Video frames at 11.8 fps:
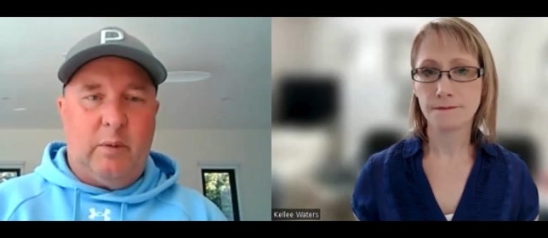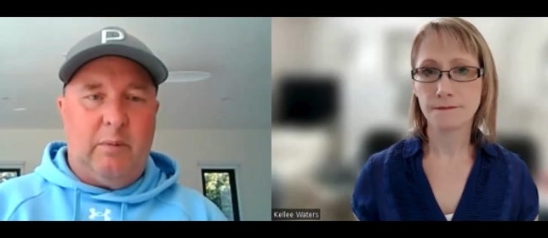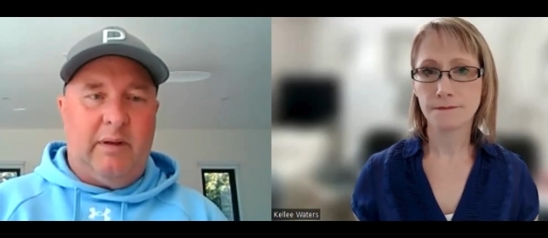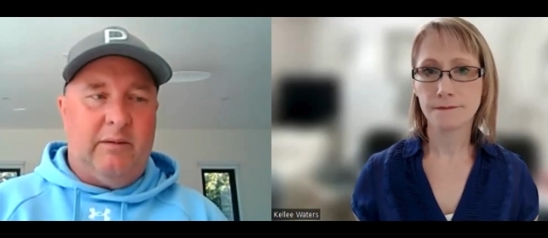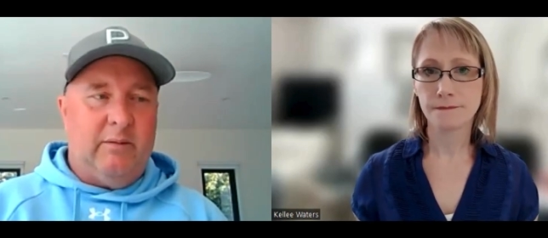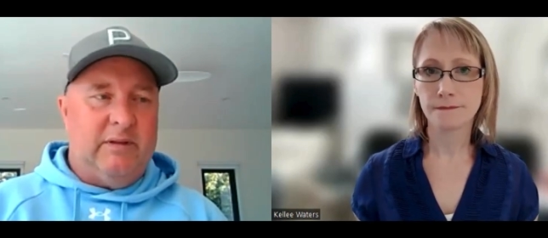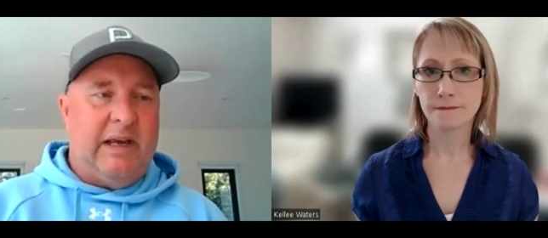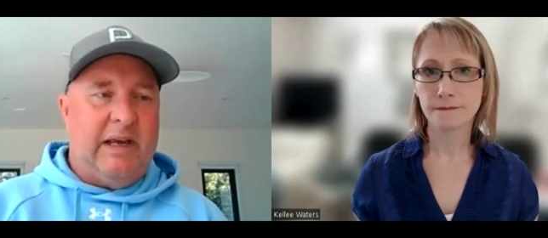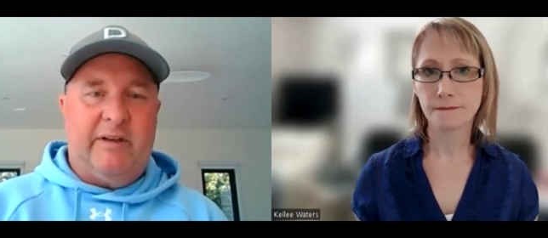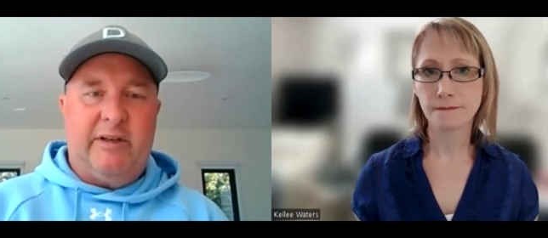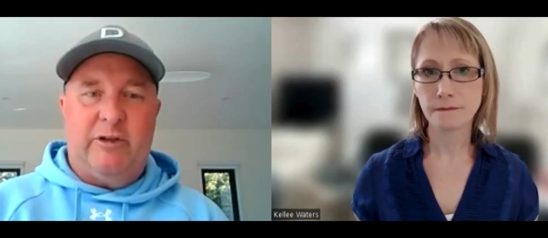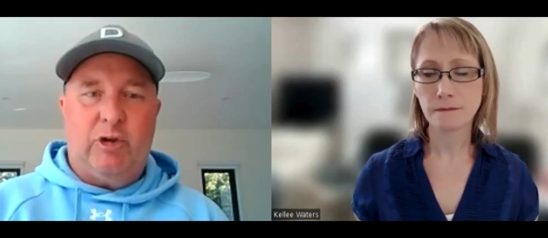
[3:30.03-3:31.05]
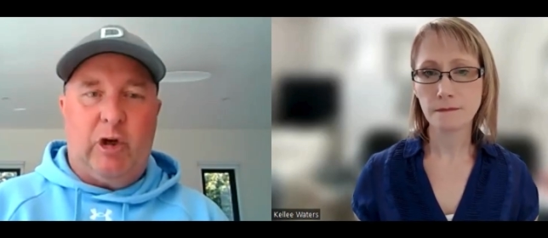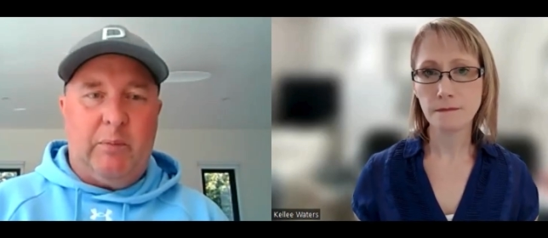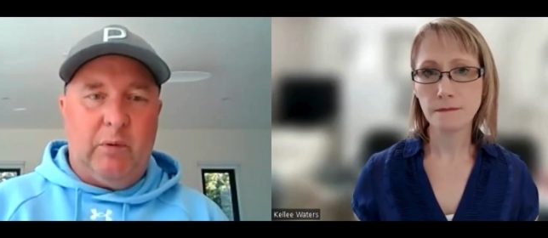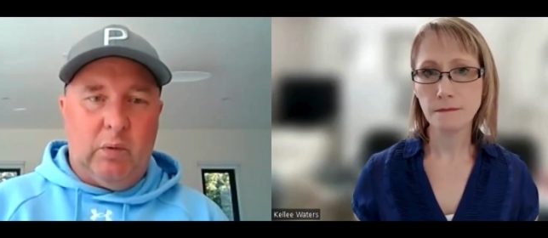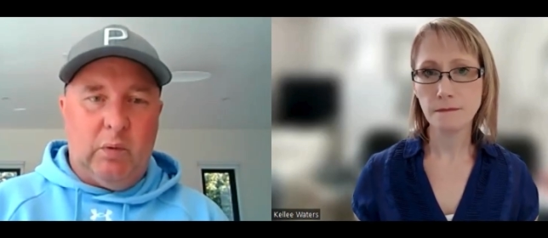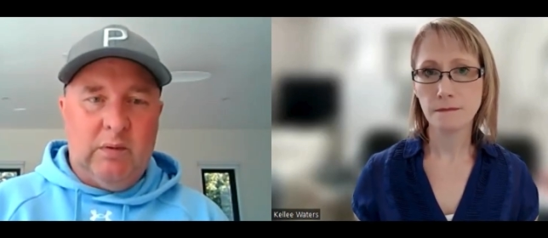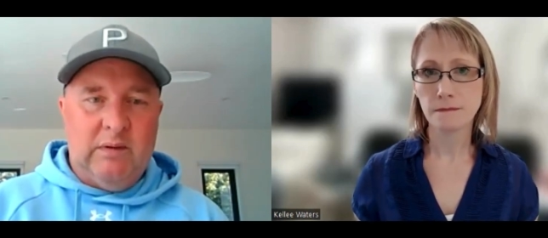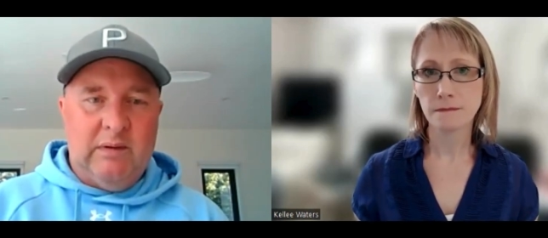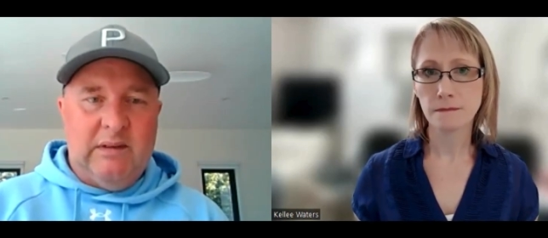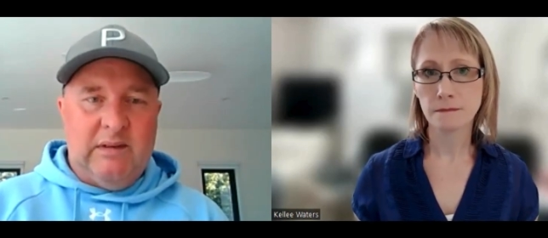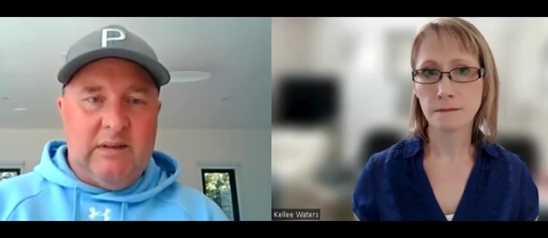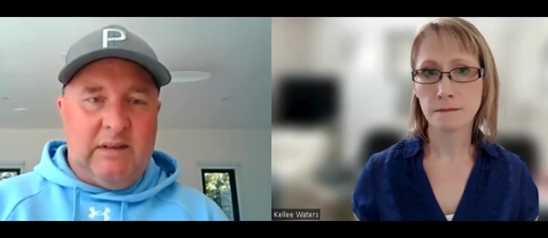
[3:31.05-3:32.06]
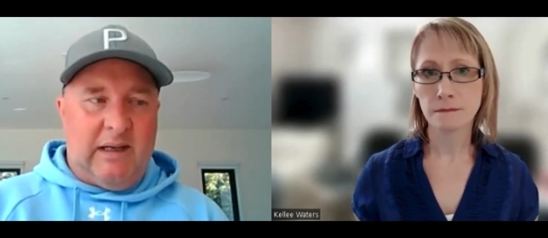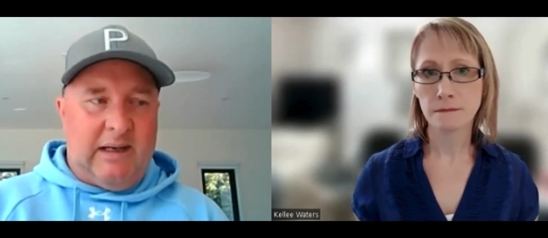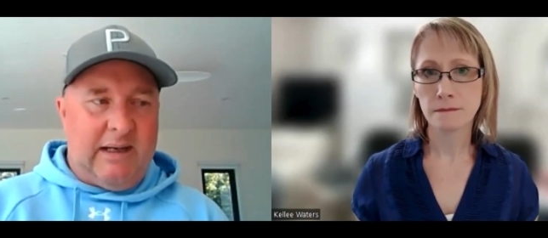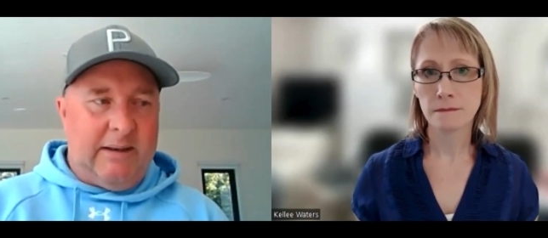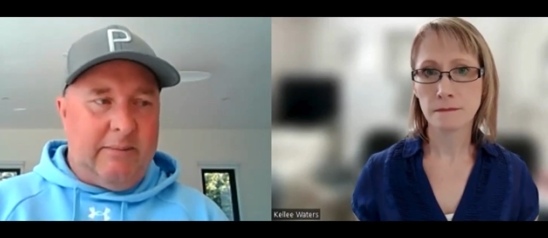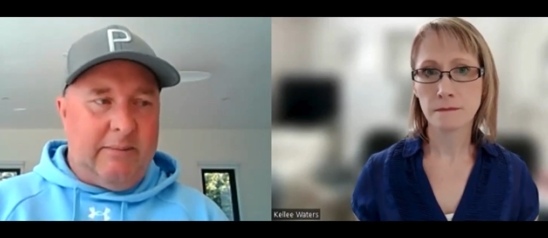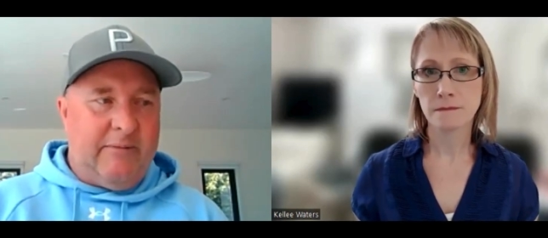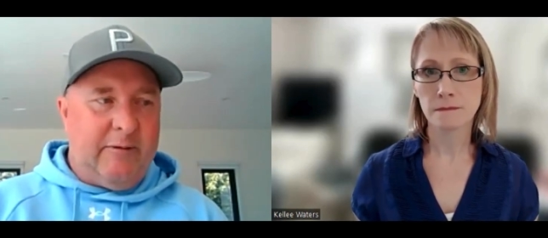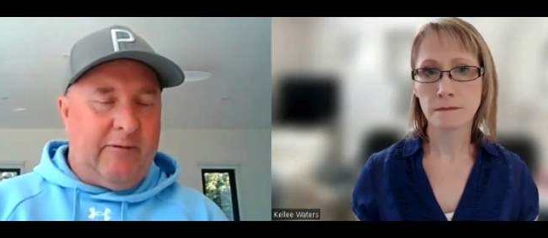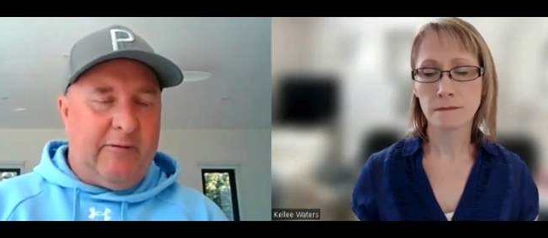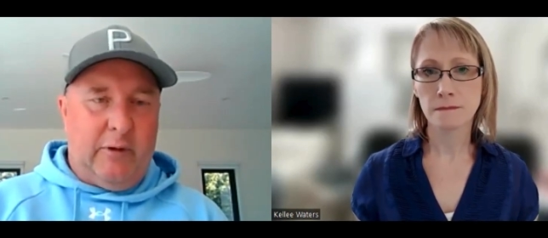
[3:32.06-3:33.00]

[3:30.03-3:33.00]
Speaker 1: probably was having trouble um, for the